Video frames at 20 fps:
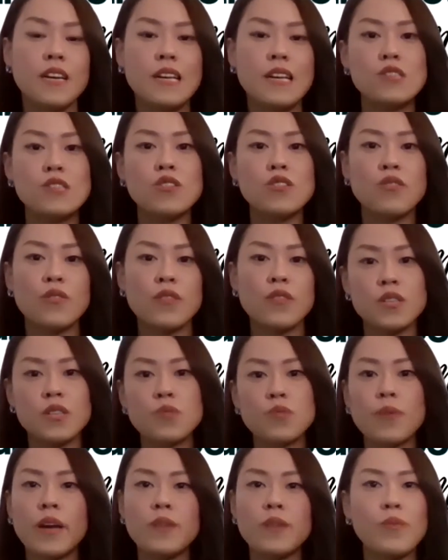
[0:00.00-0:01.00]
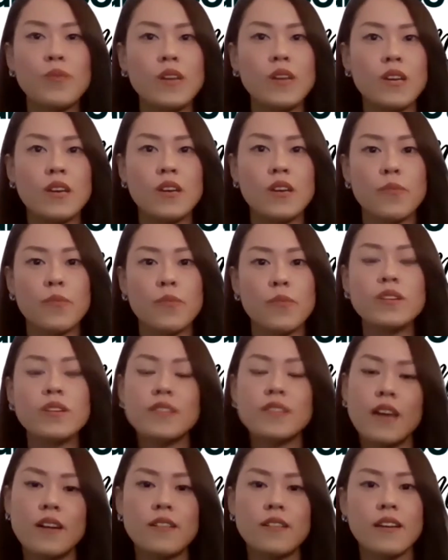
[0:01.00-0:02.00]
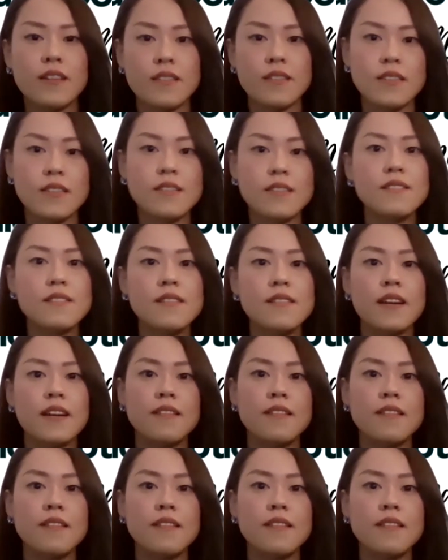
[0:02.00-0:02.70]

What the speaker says: So that's when we worked out a deal